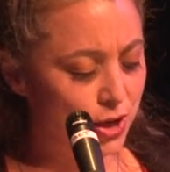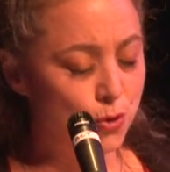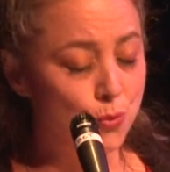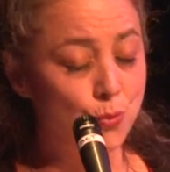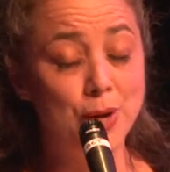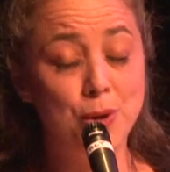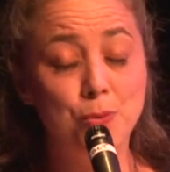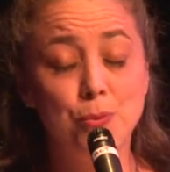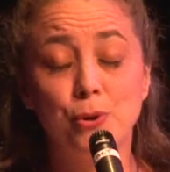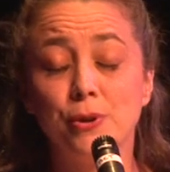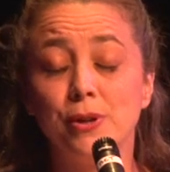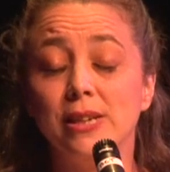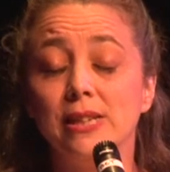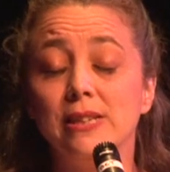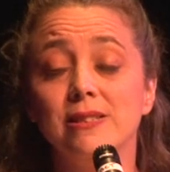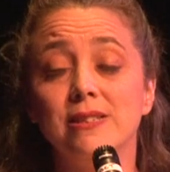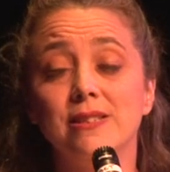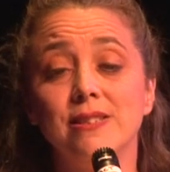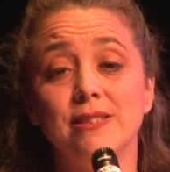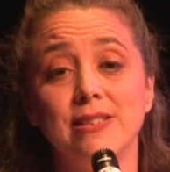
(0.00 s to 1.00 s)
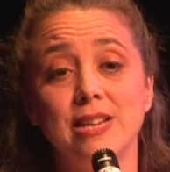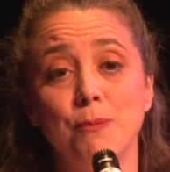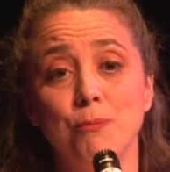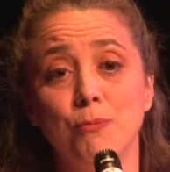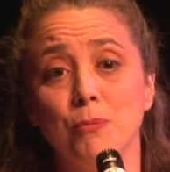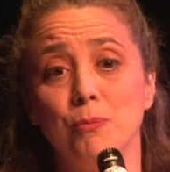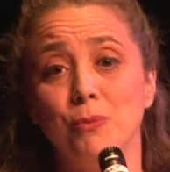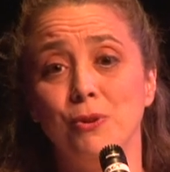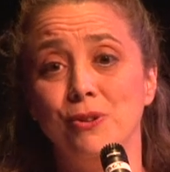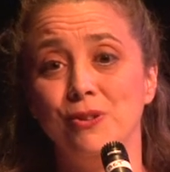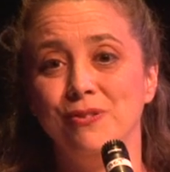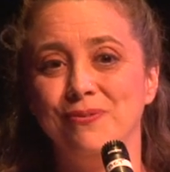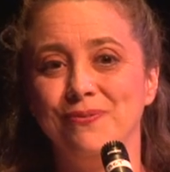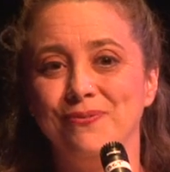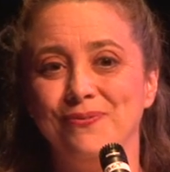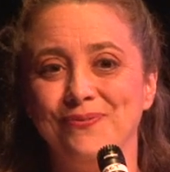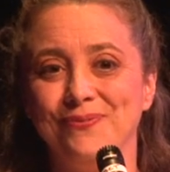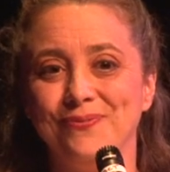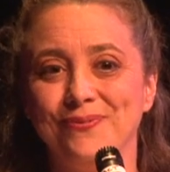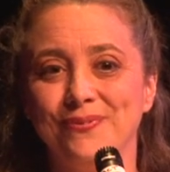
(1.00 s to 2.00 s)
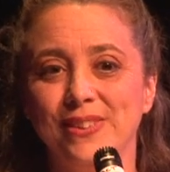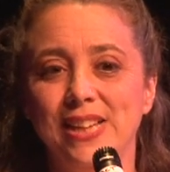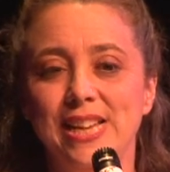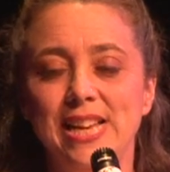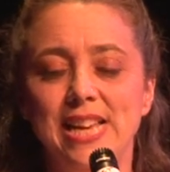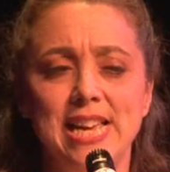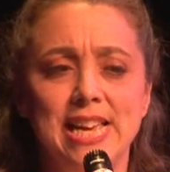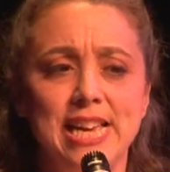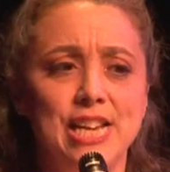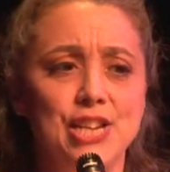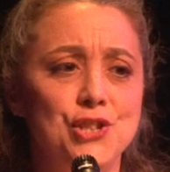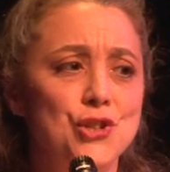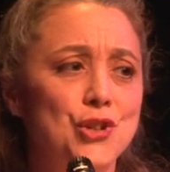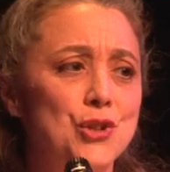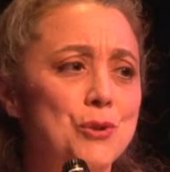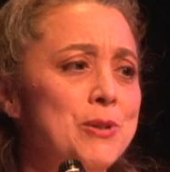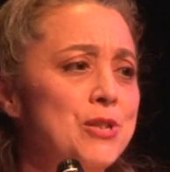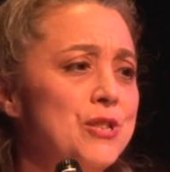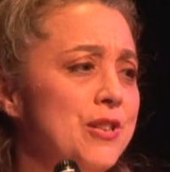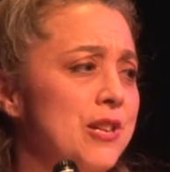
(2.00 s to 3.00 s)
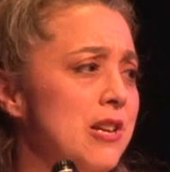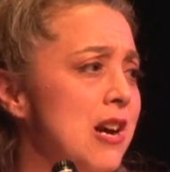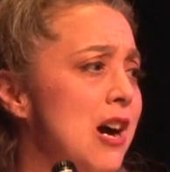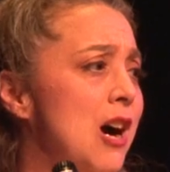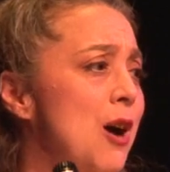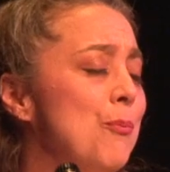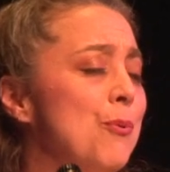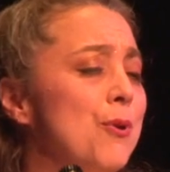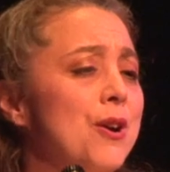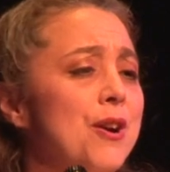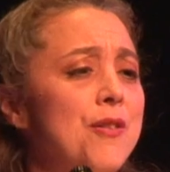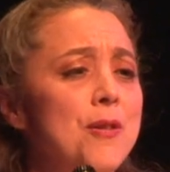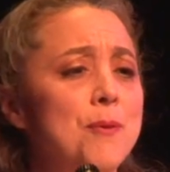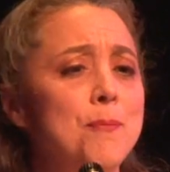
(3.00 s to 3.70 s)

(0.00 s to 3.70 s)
We were inseparable. He took me to the opera,